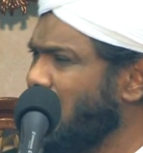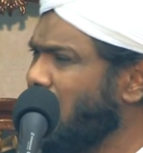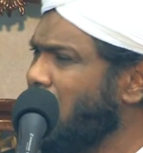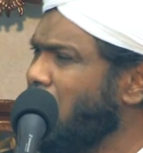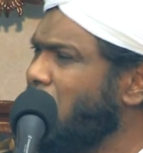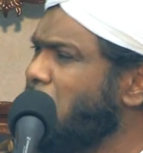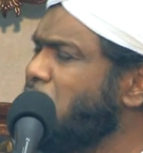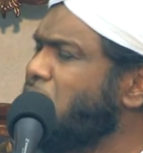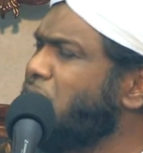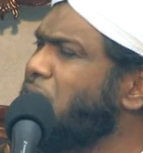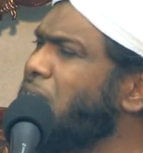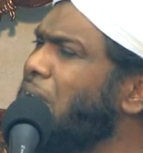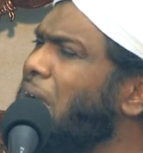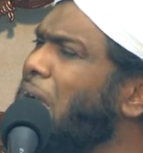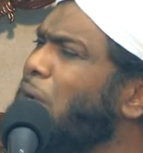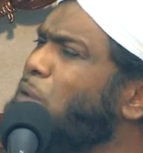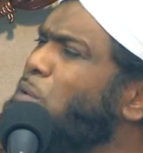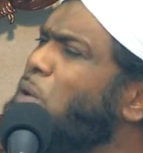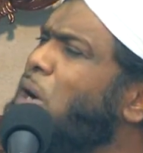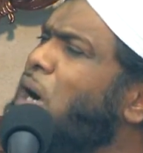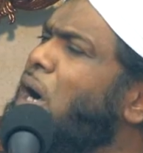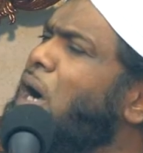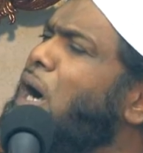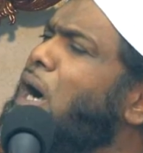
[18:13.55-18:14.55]
he will say, I
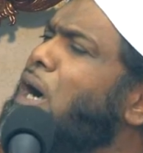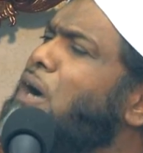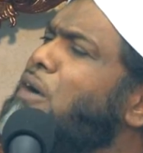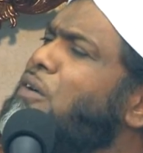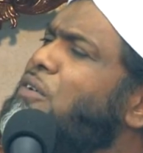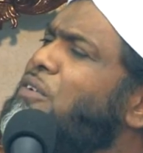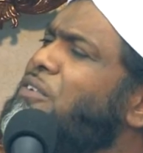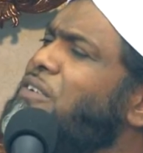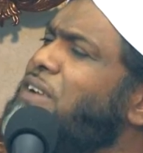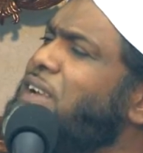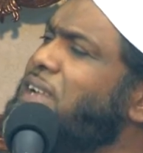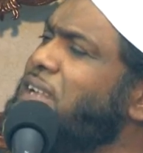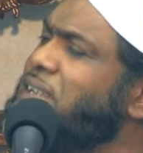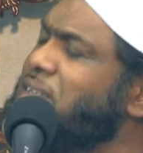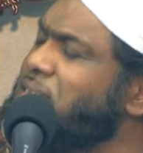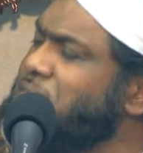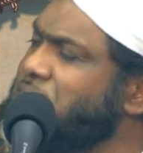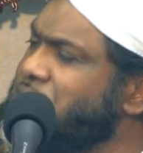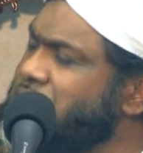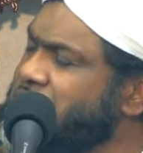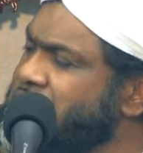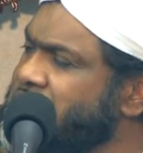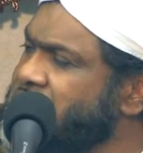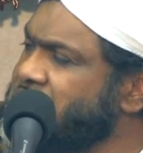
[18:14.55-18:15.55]
was hungry
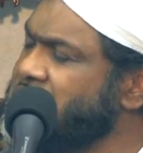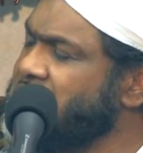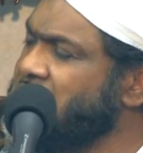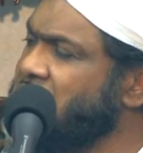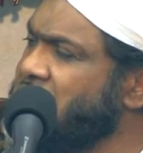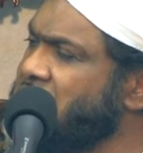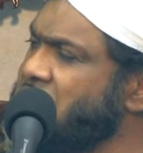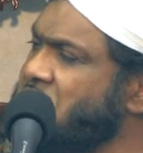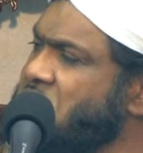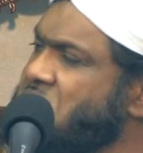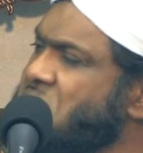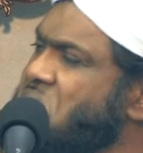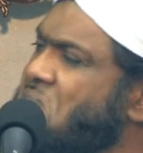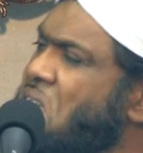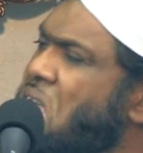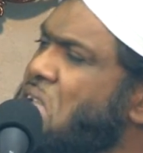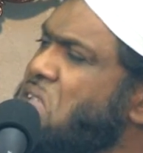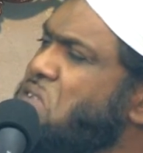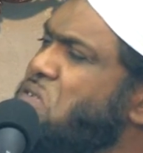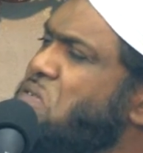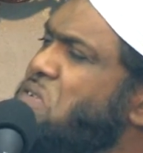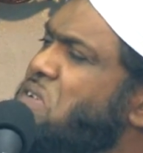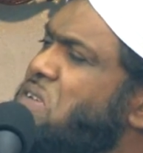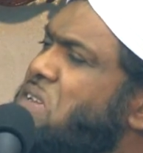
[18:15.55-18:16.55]
and
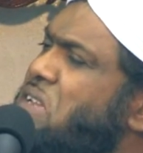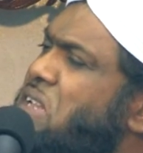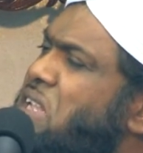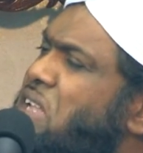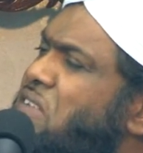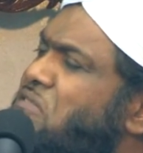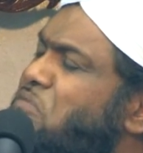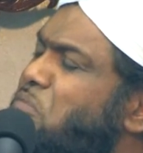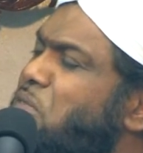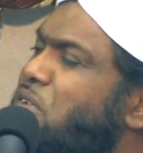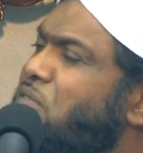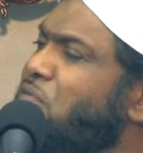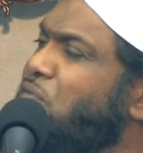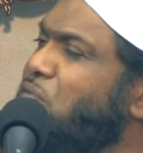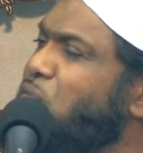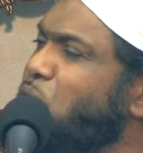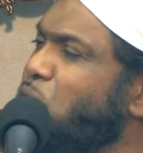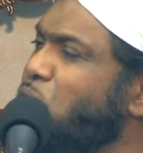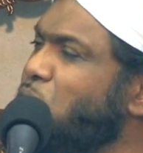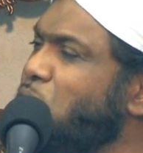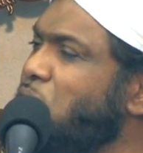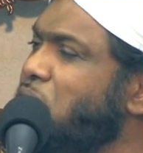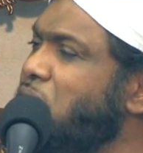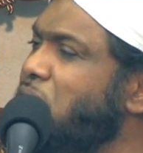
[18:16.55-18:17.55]
you didn't give me
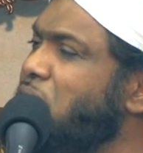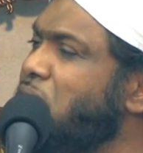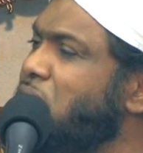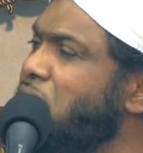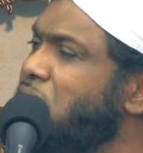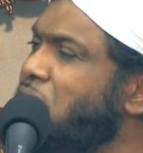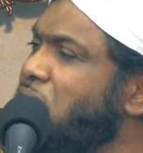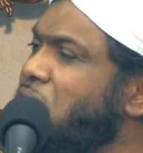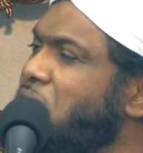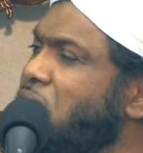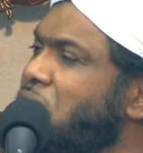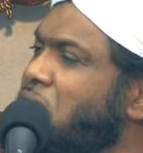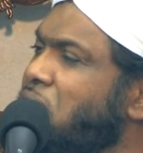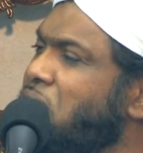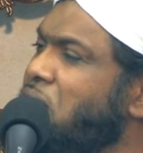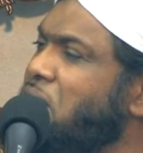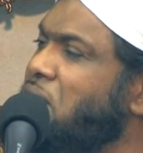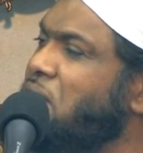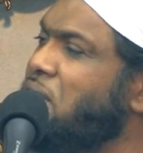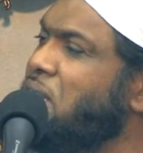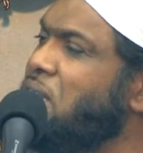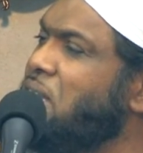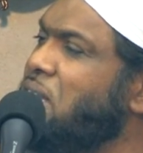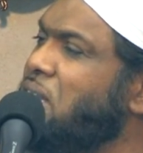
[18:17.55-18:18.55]
food.
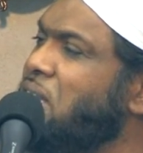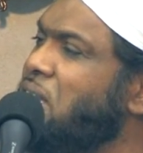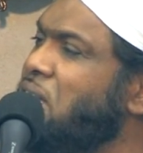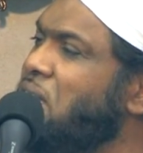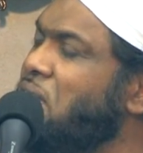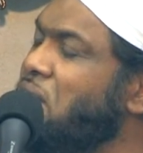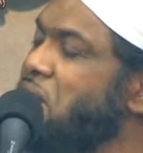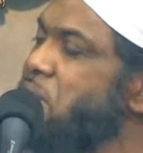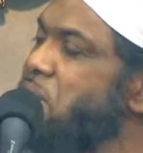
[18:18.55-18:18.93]
And the